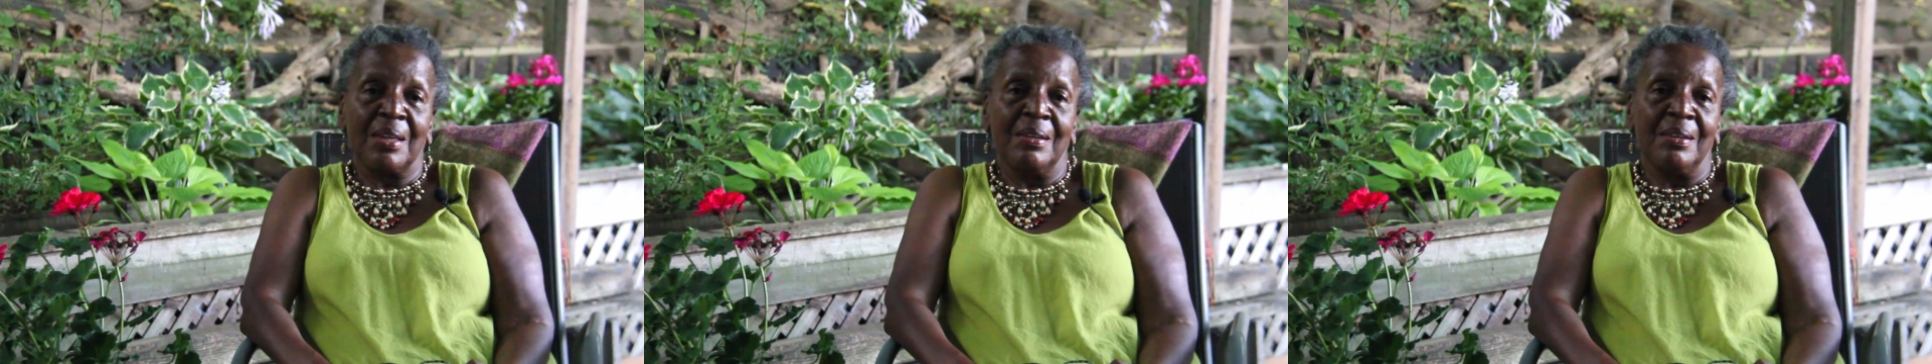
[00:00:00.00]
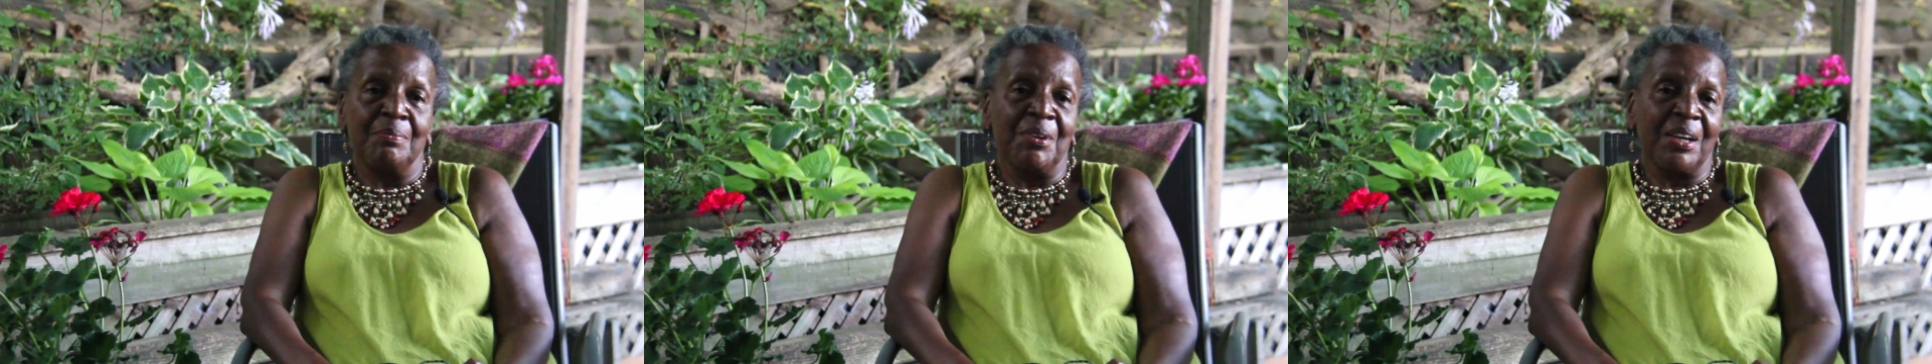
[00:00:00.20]

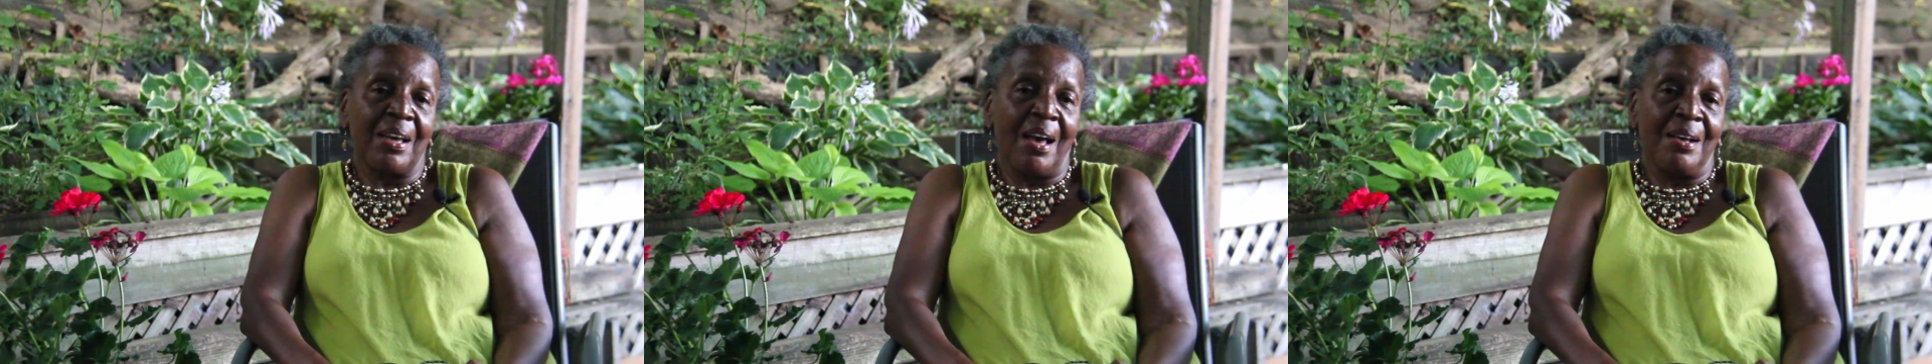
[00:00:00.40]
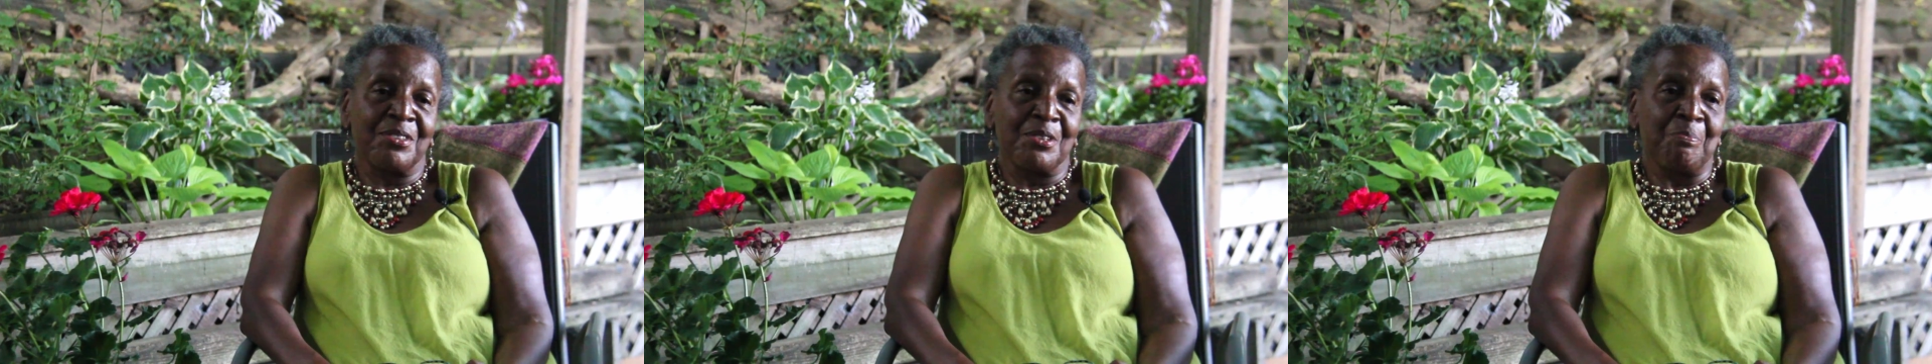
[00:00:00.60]

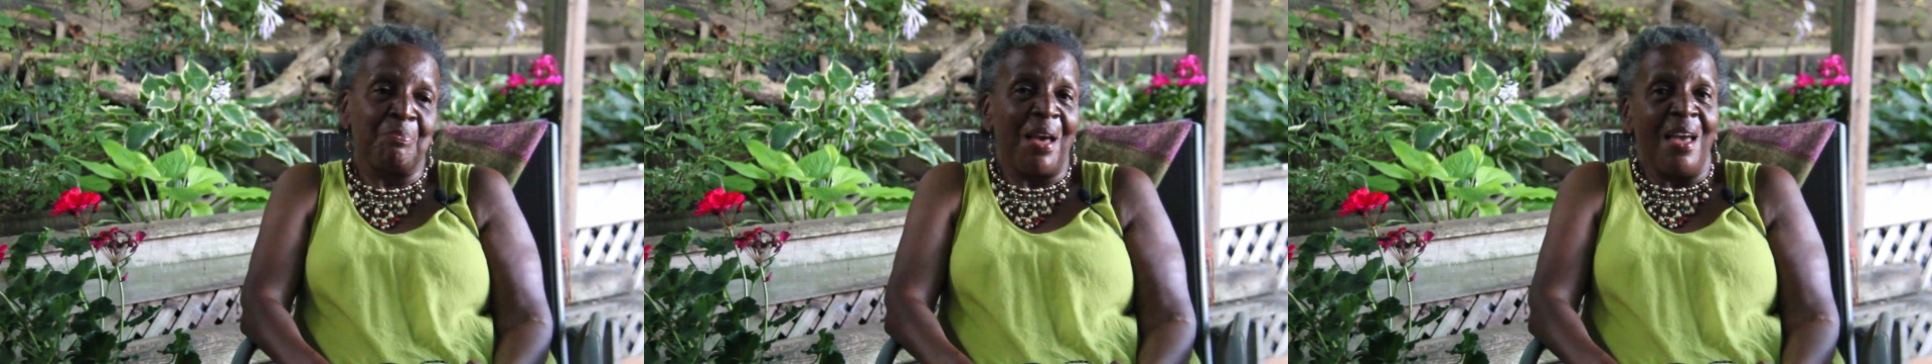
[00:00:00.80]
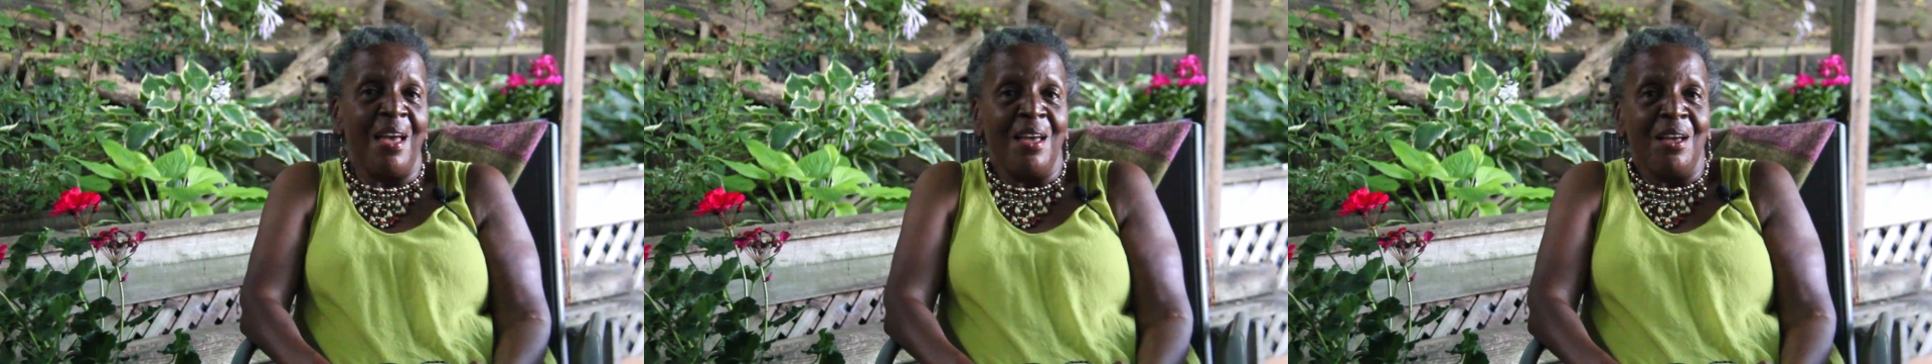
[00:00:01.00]
Macassa
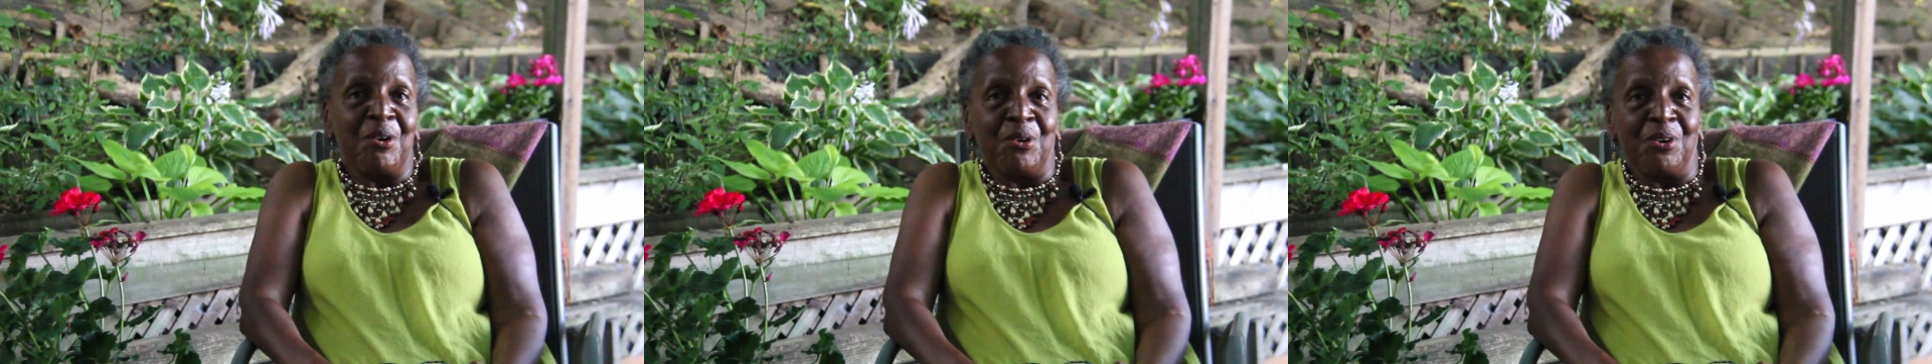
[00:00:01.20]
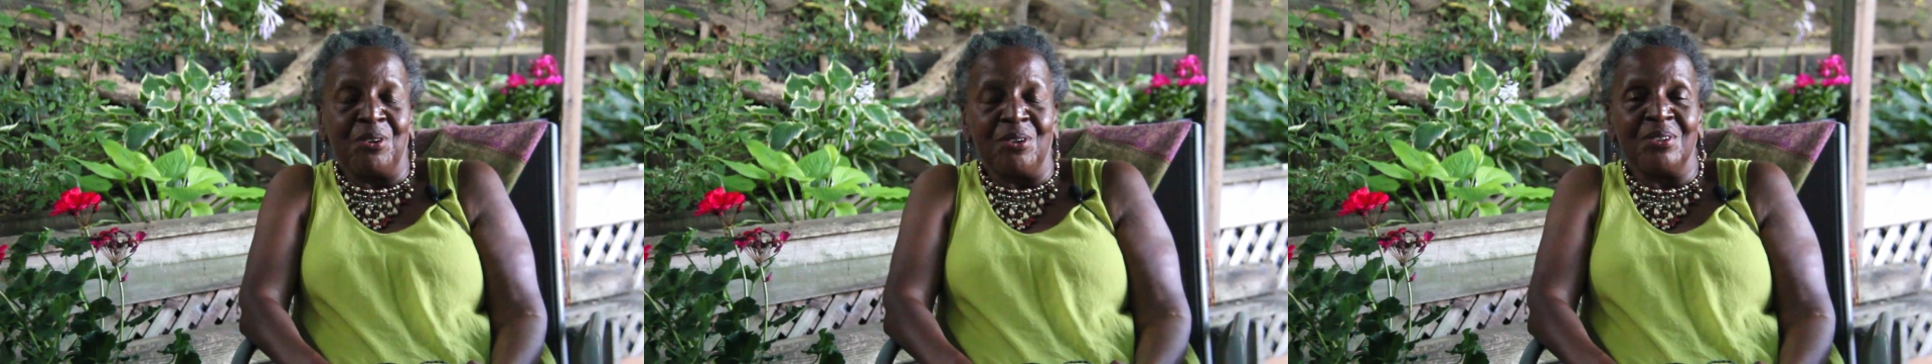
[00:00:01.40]
Bay
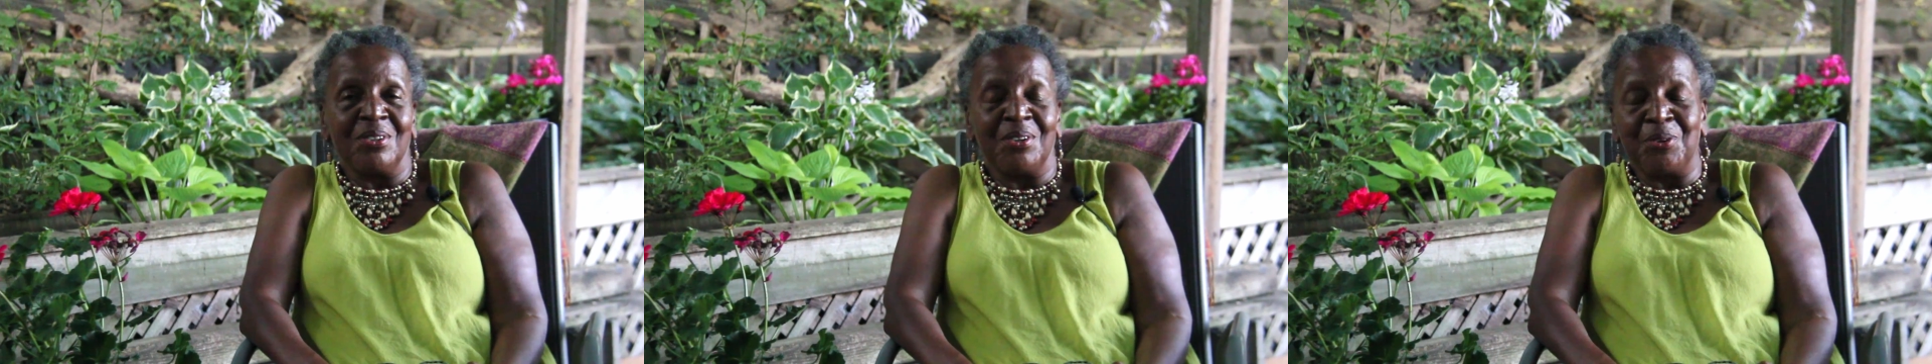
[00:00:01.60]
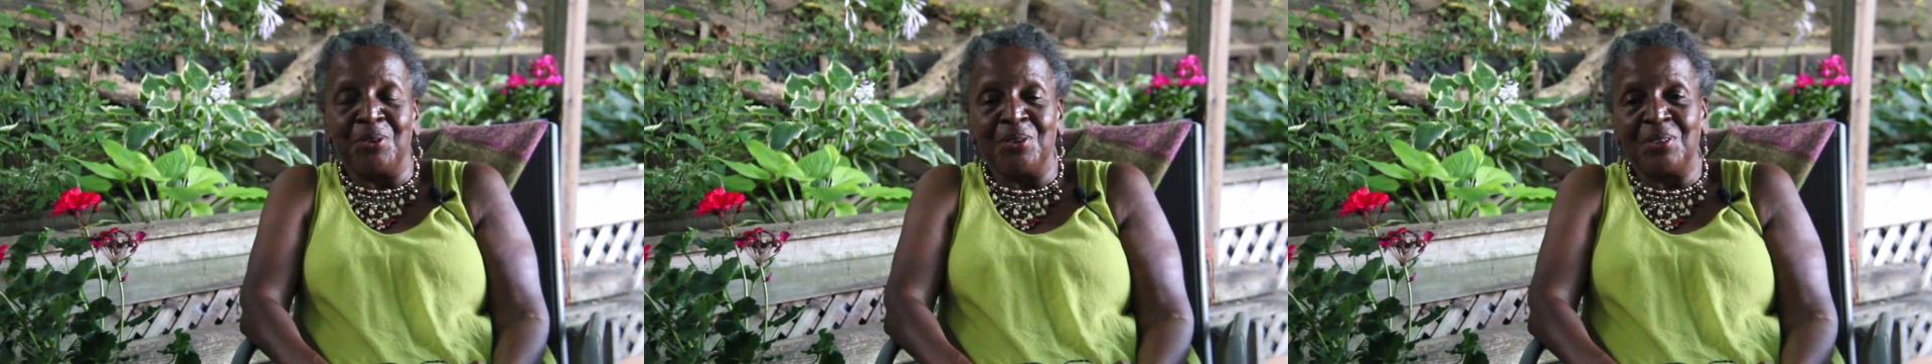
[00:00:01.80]

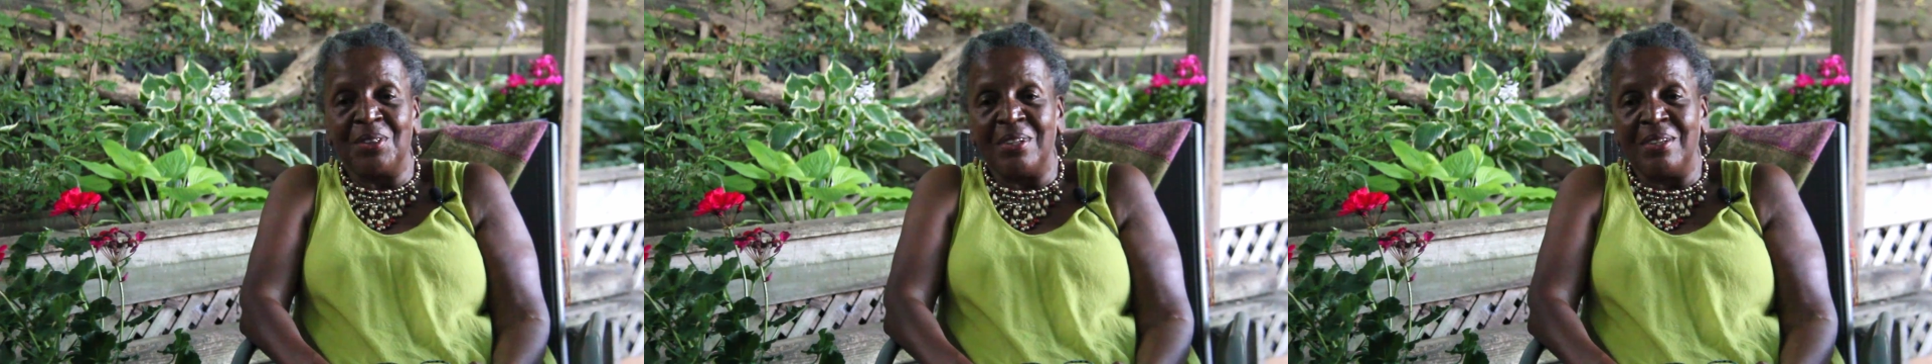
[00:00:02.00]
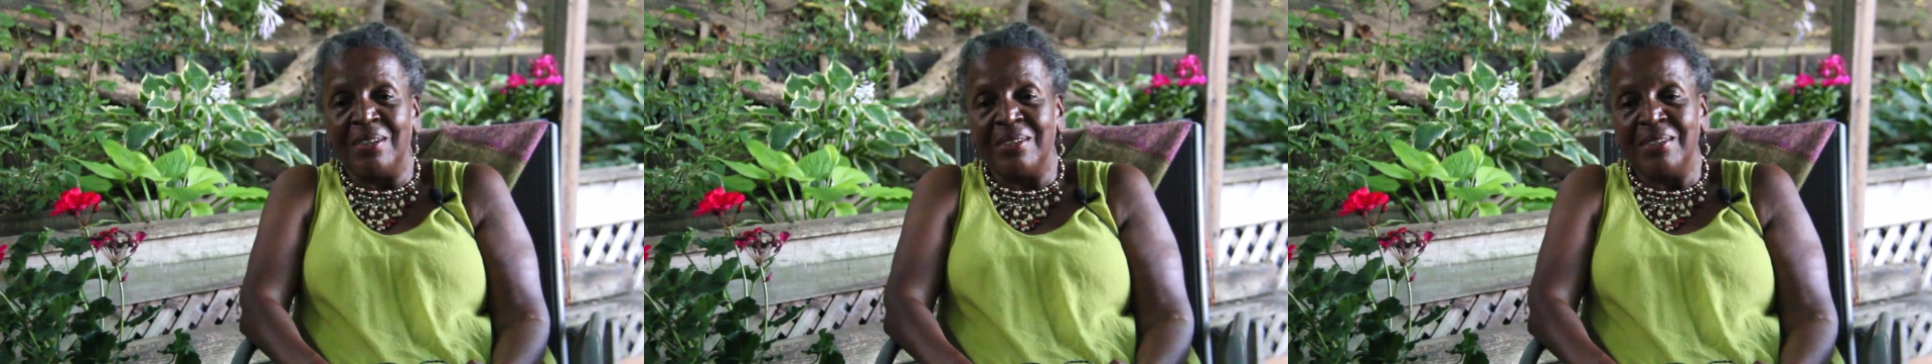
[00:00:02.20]
or
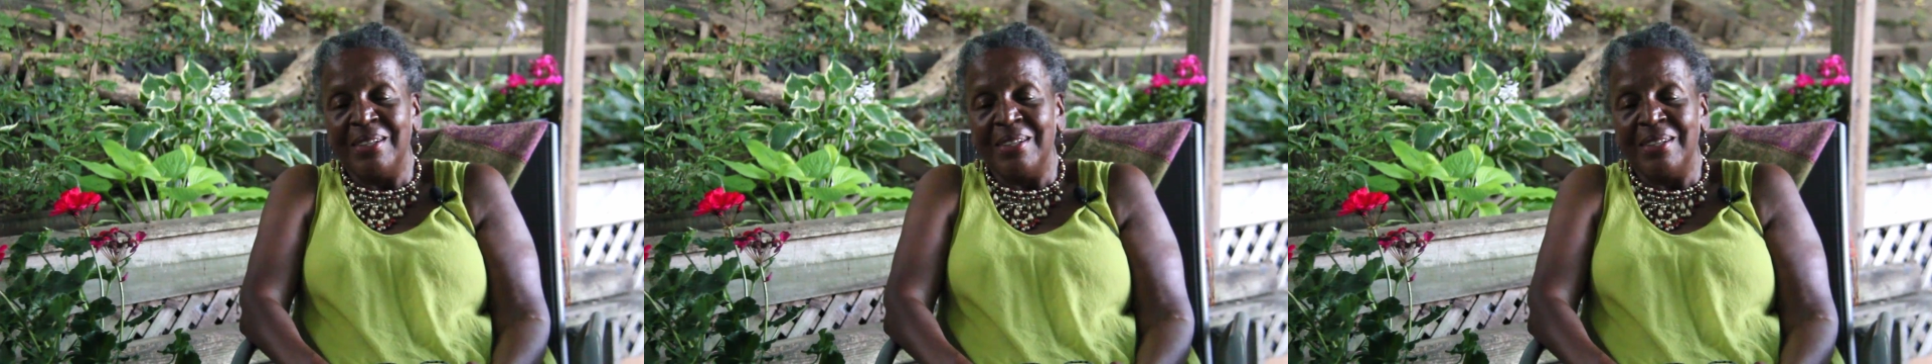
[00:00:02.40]
the